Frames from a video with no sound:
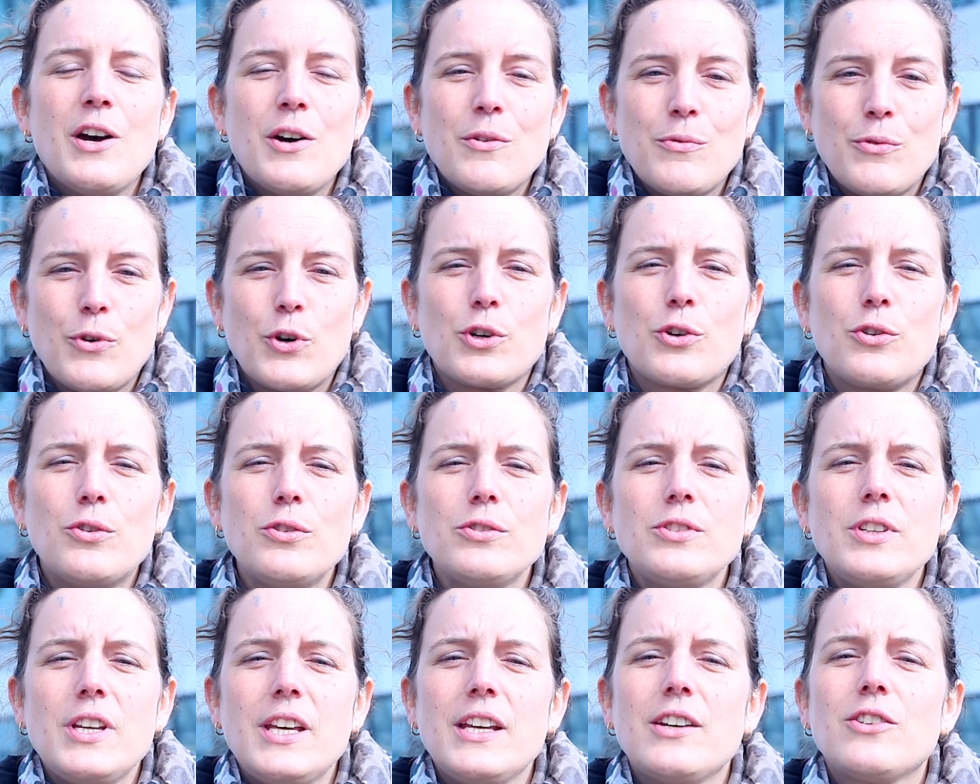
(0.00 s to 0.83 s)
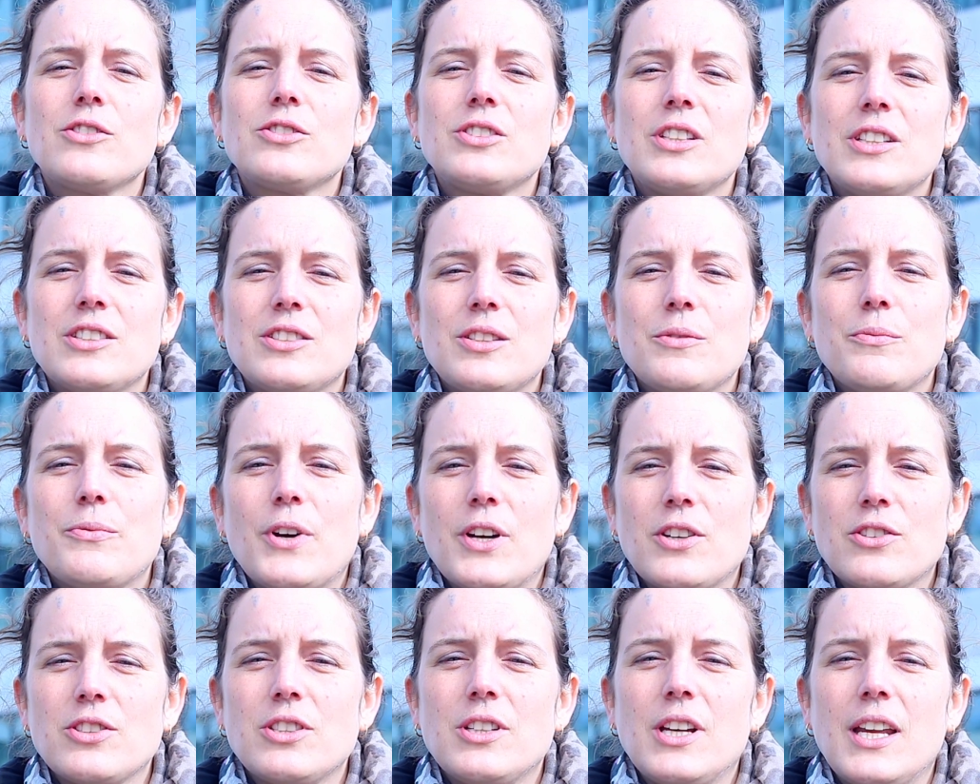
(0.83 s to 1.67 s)
For good ecosystem
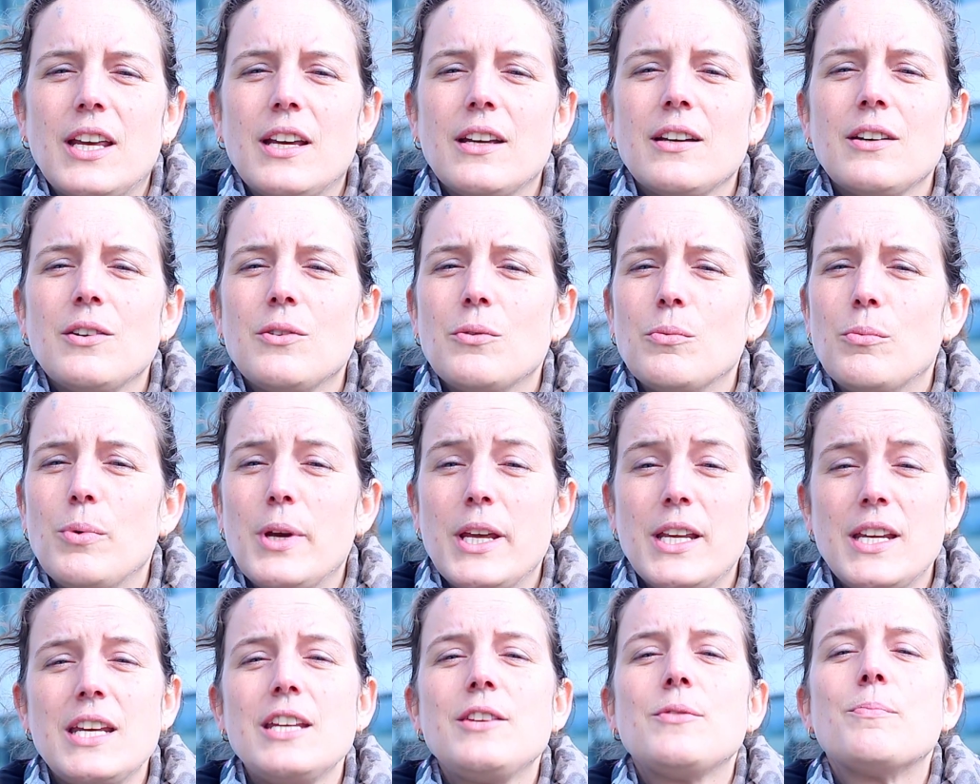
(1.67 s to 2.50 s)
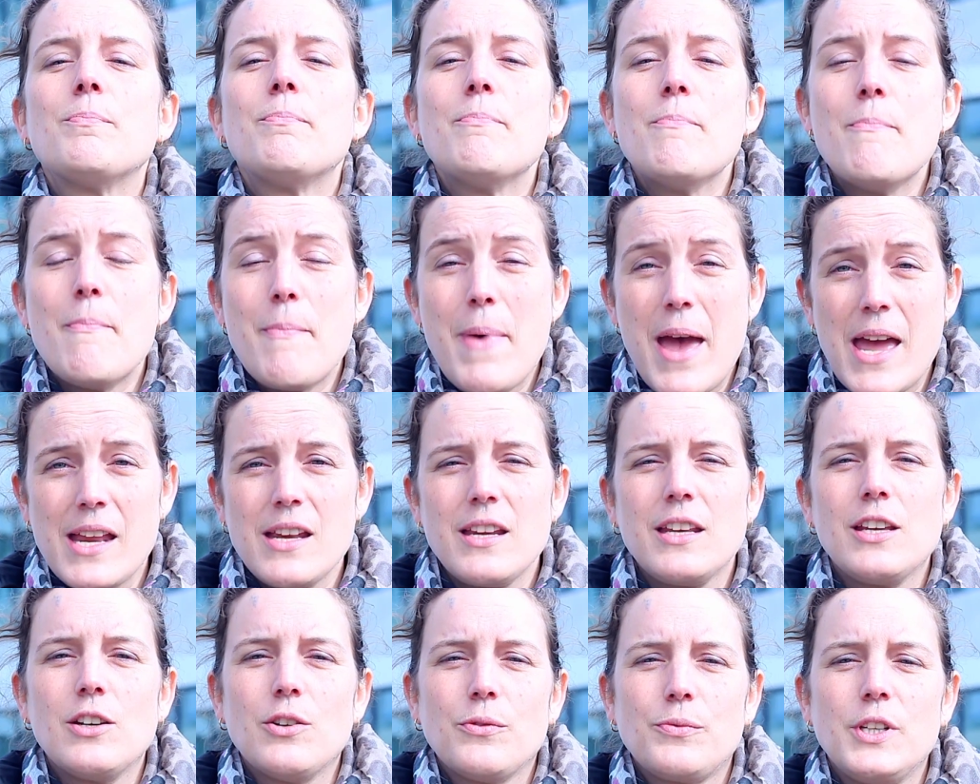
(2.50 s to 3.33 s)
functioning, we need
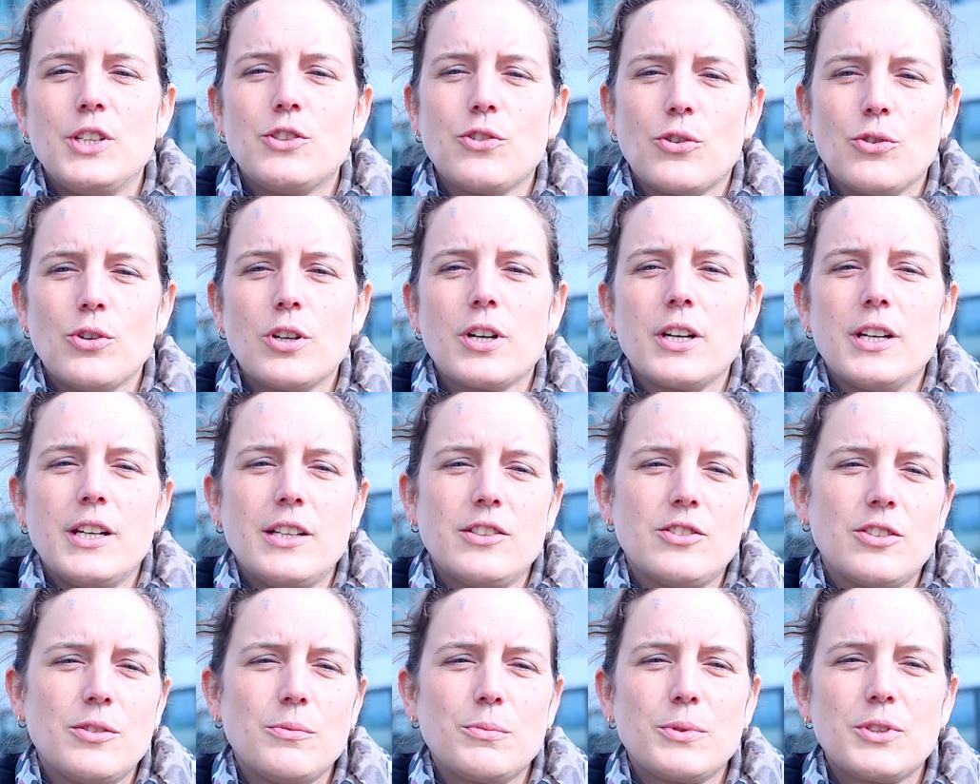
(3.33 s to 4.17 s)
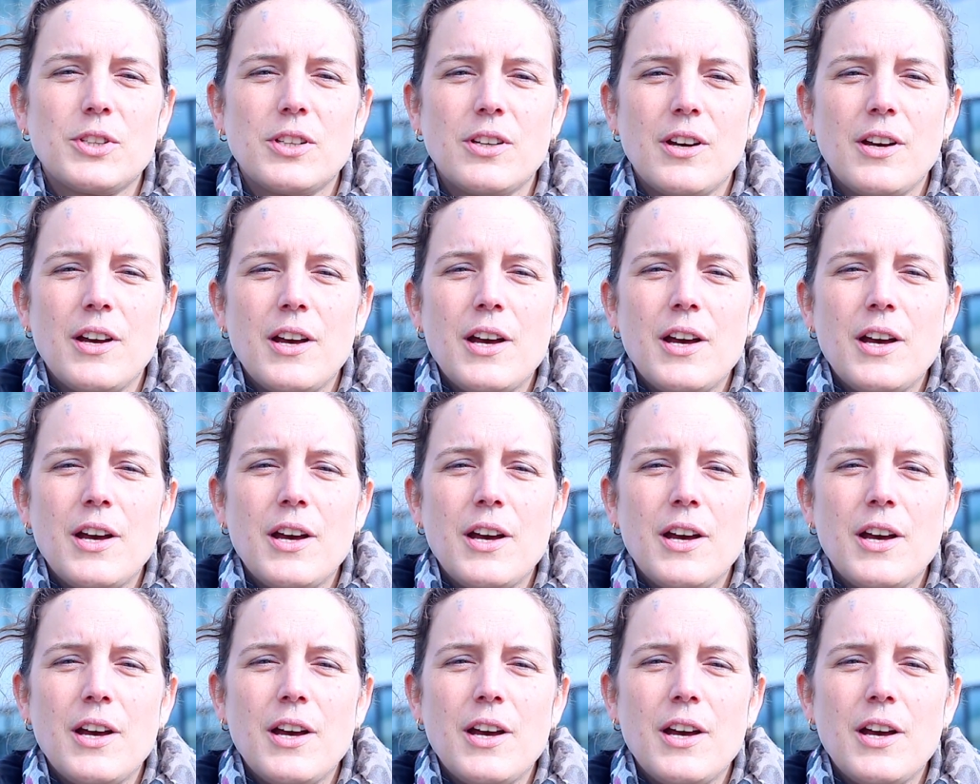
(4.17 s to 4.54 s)
many of these organisms.